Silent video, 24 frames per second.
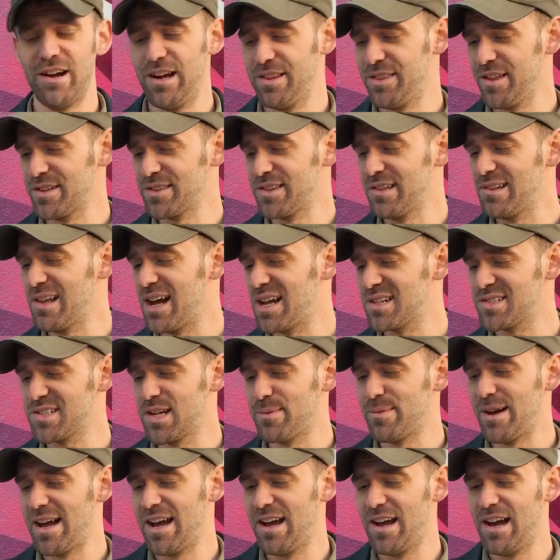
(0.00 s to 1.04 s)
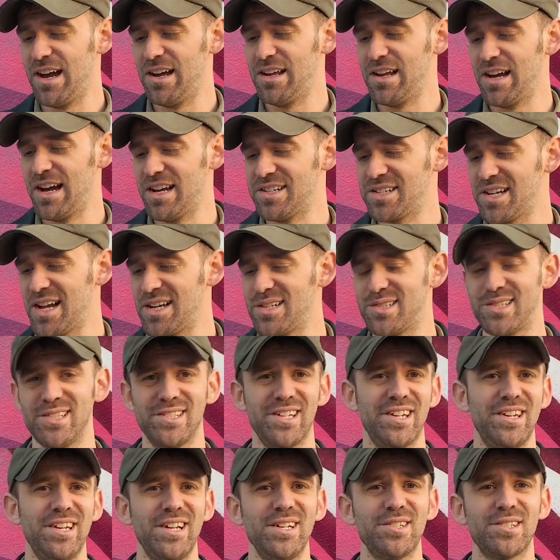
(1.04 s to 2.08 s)
I think the last time I tasted
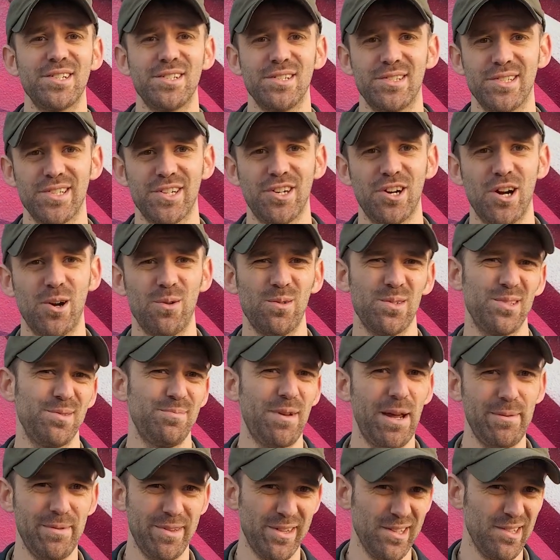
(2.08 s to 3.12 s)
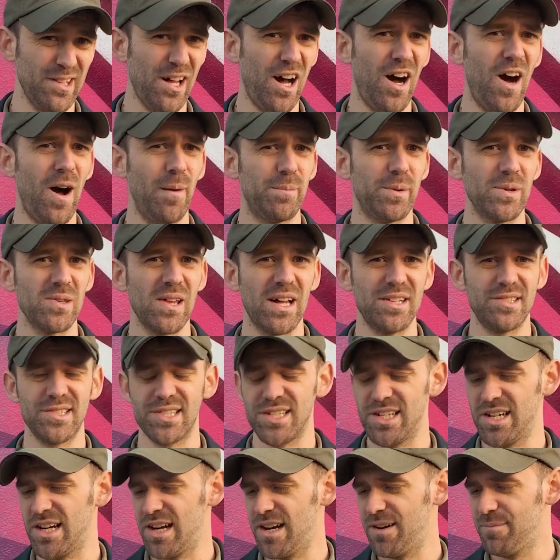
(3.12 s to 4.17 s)
anise in a cigar was maybe the La
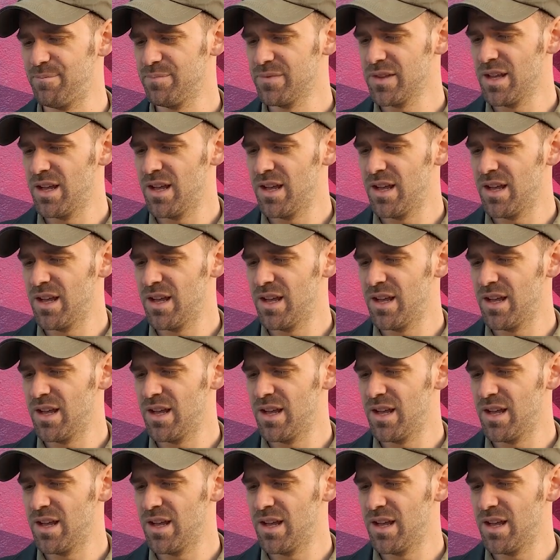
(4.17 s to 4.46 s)
Opulencia